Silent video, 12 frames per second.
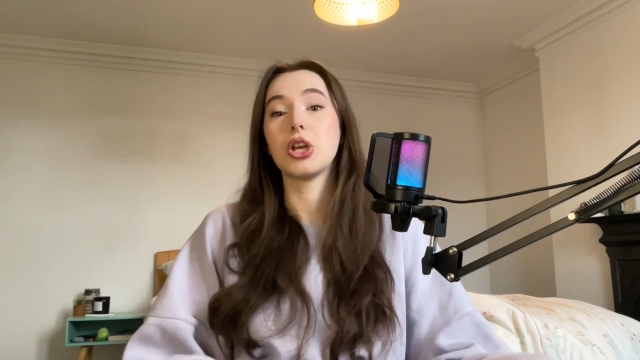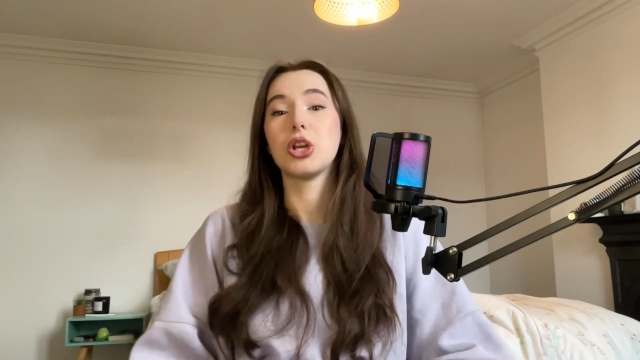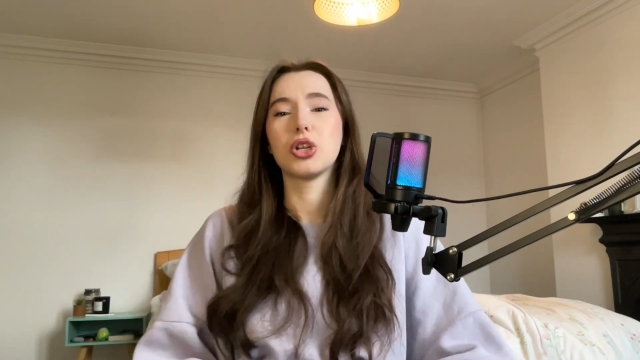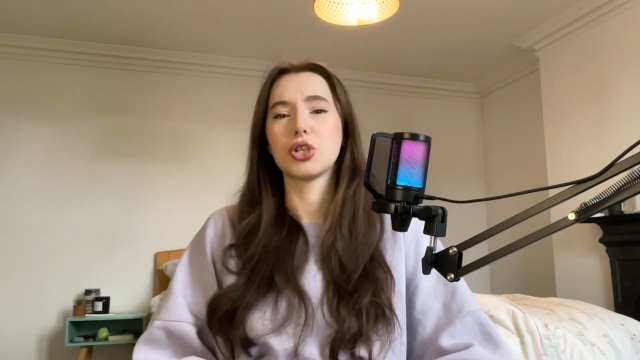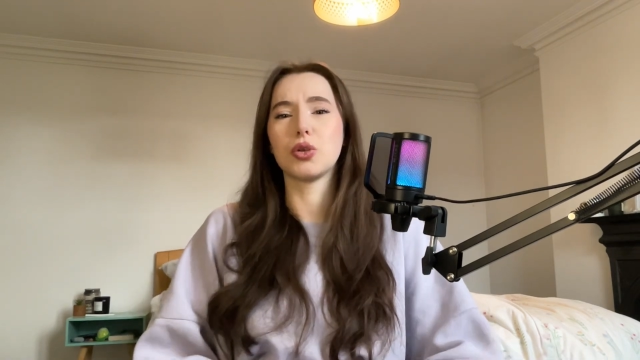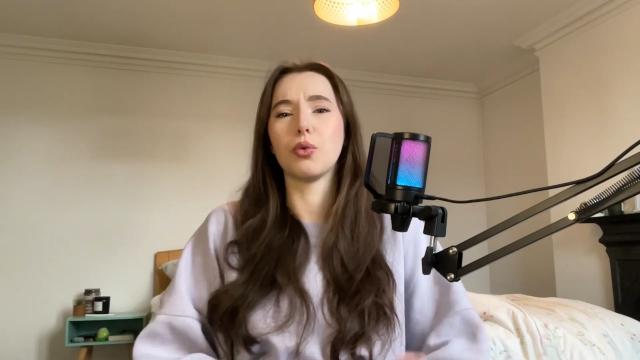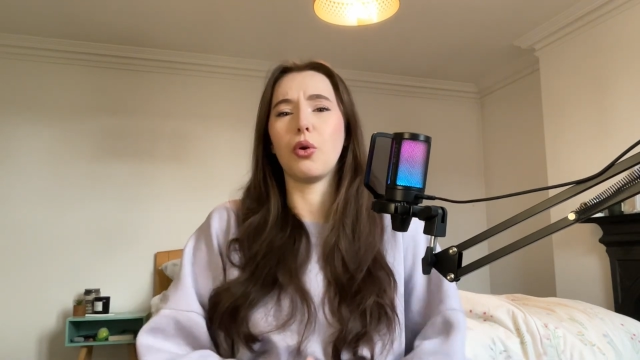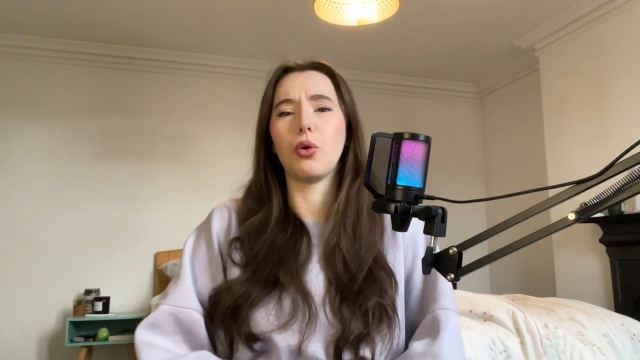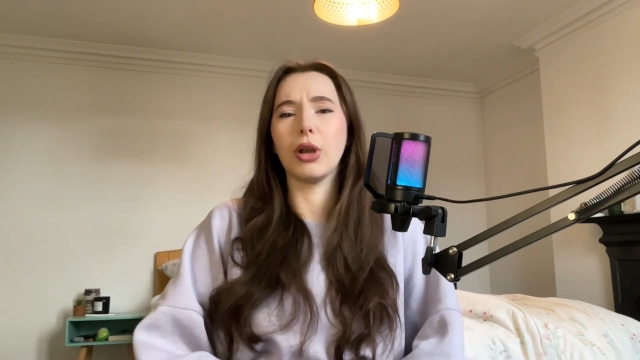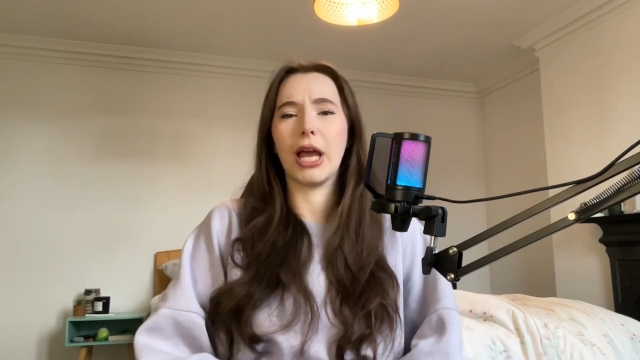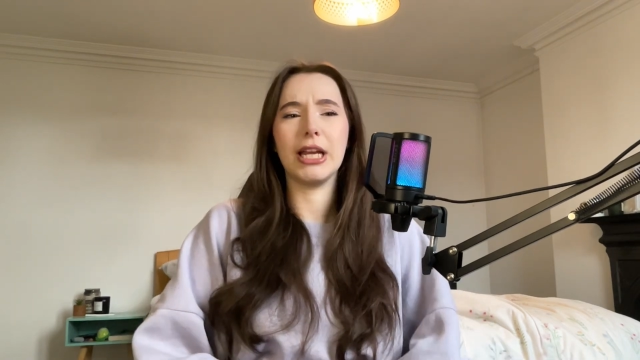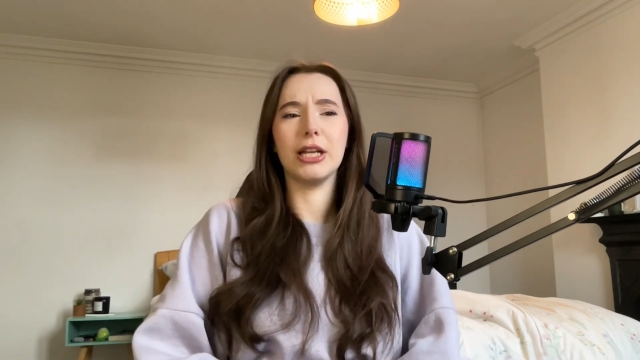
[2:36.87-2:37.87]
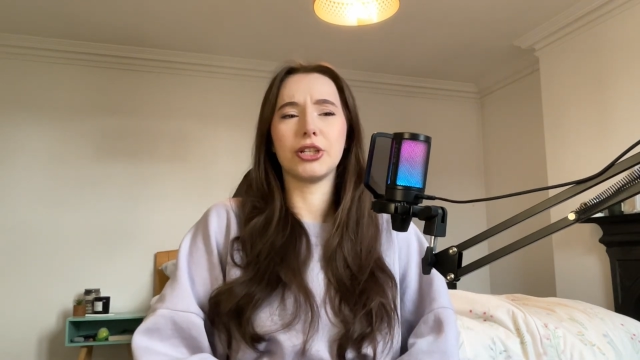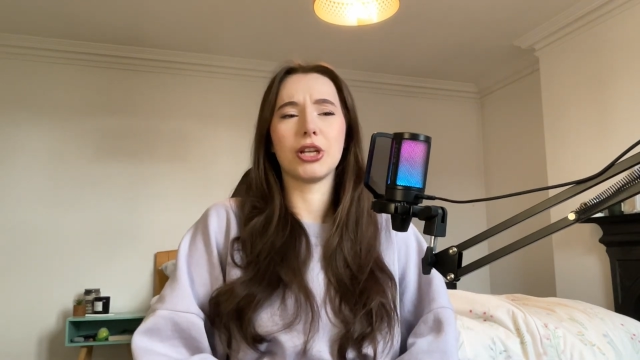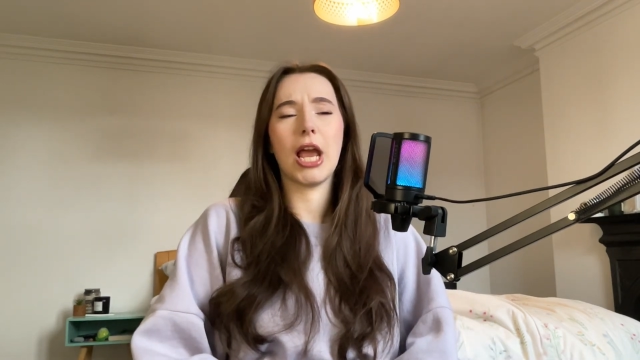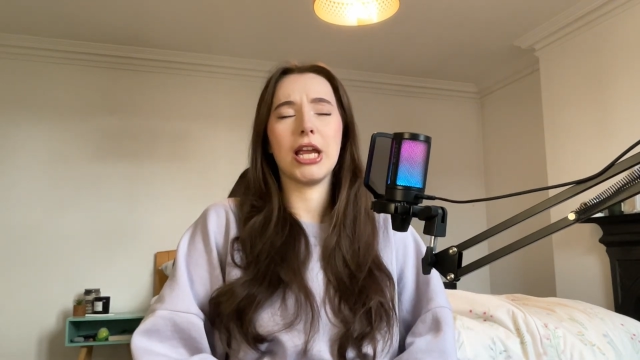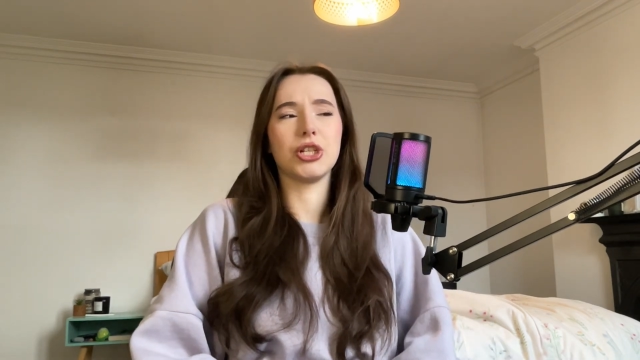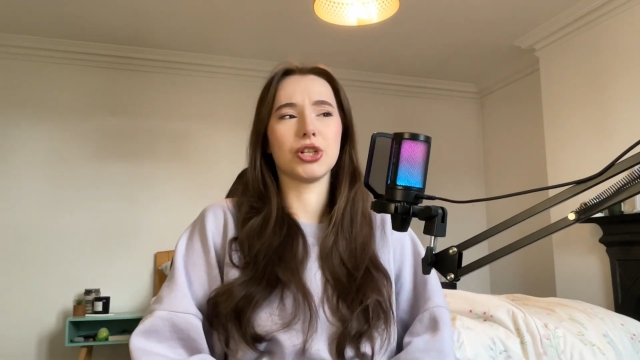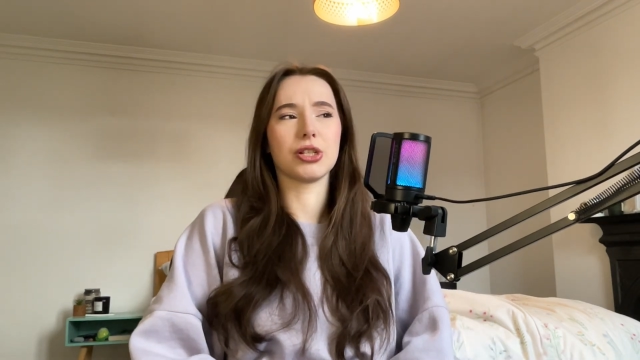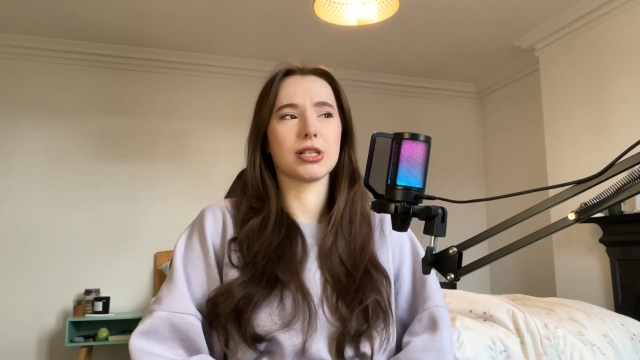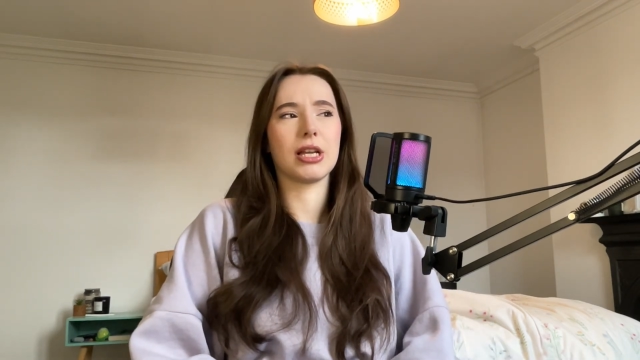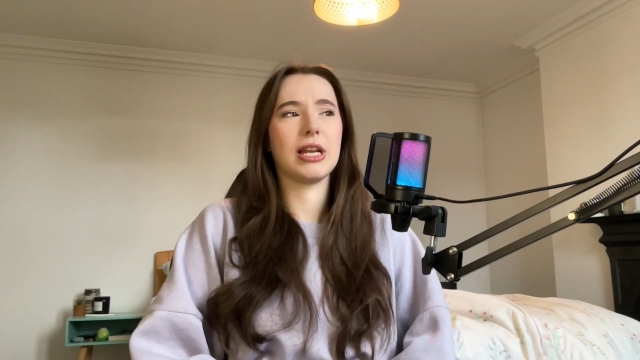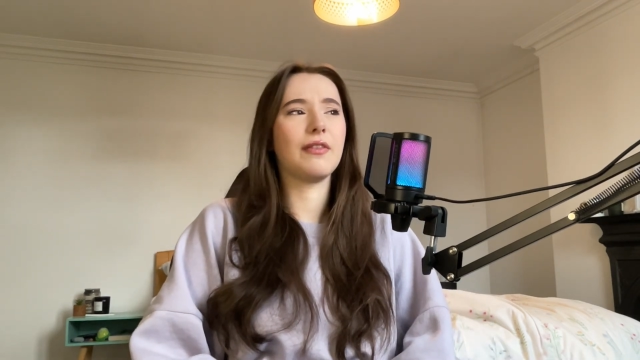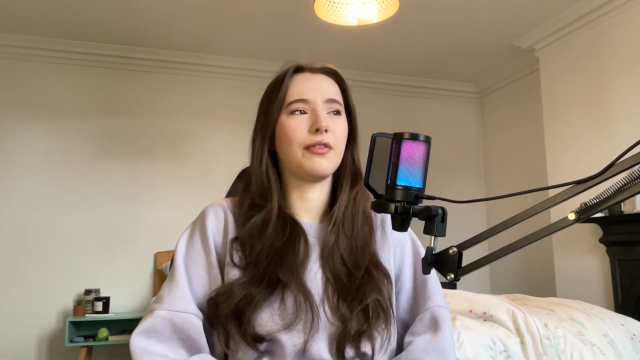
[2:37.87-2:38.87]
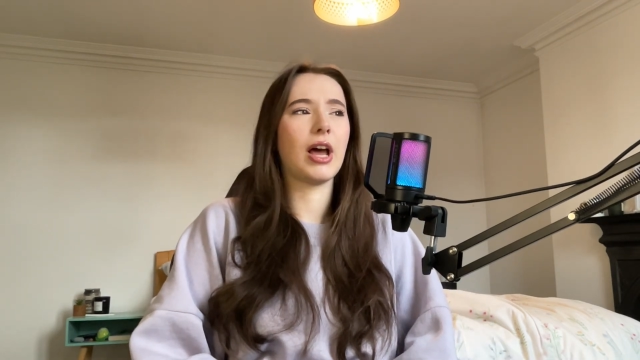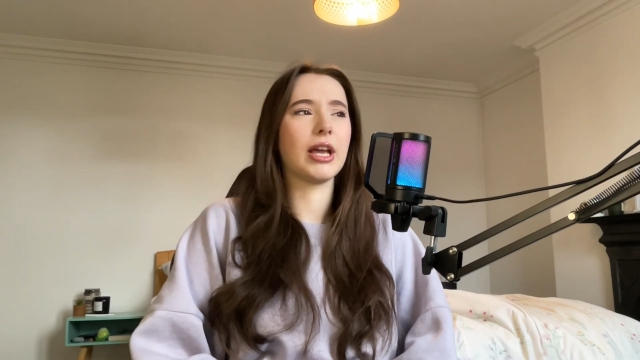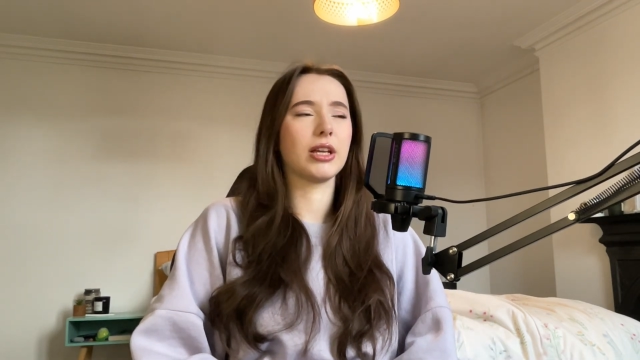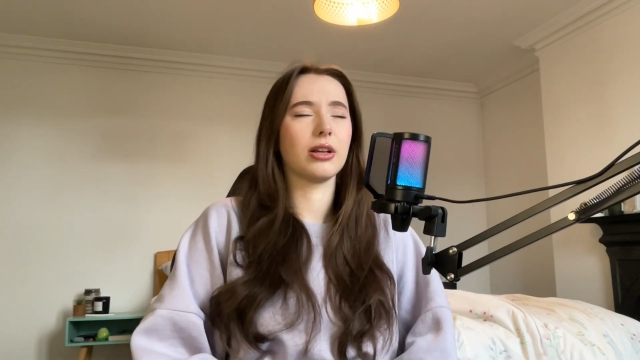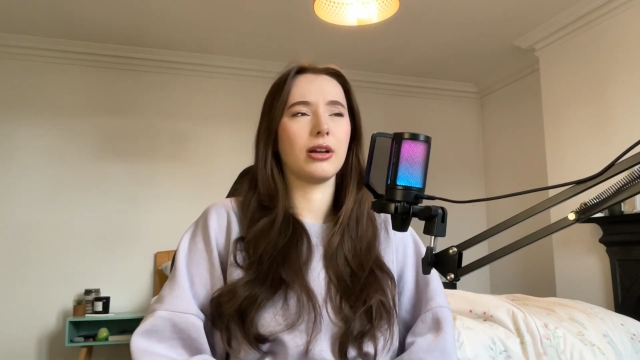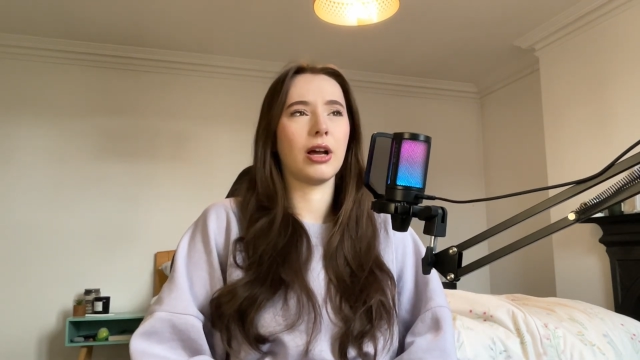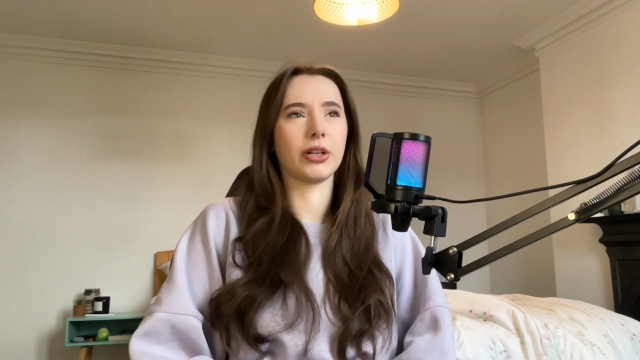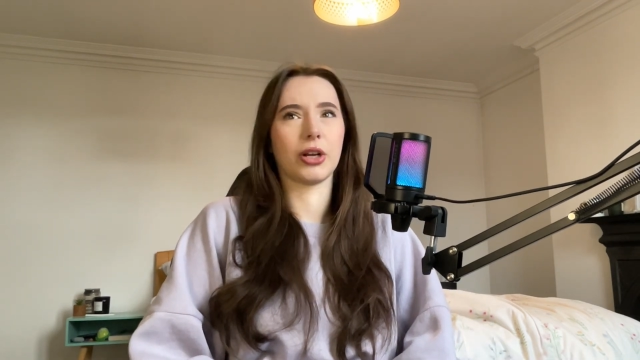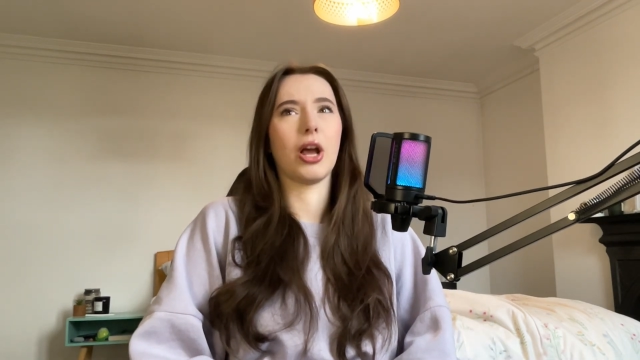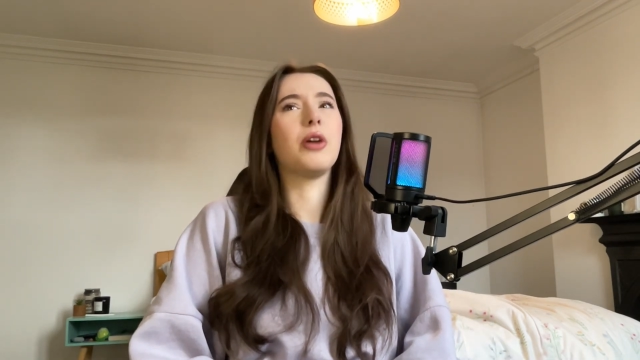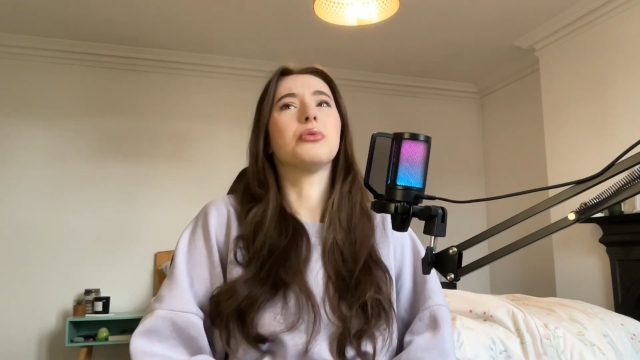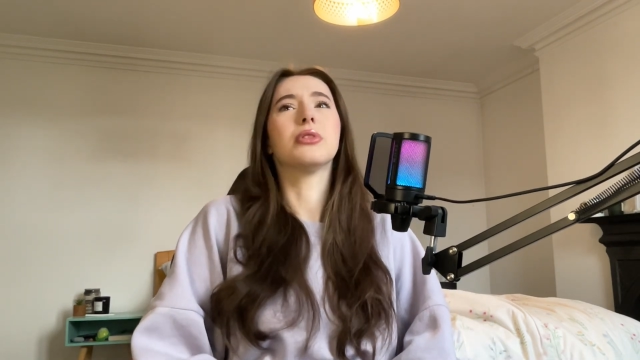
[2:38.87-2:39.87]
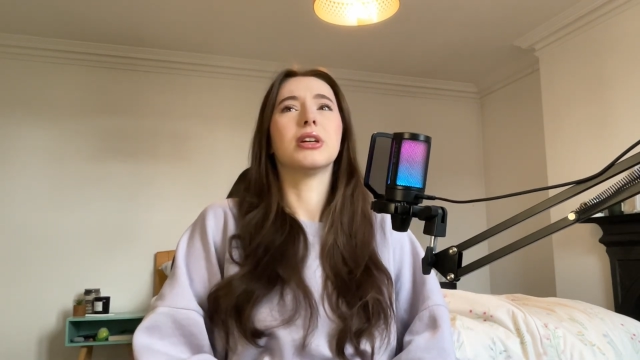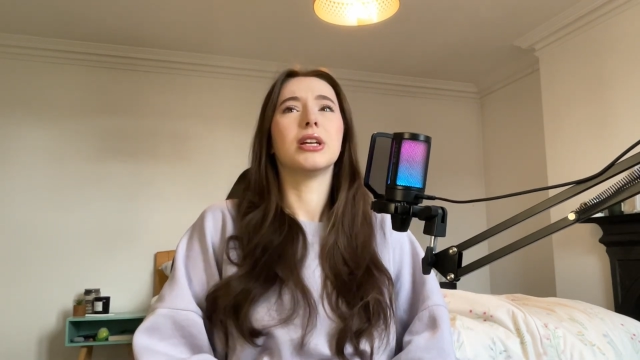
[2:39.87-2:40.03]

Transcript: to all ages. And if like, I don't know,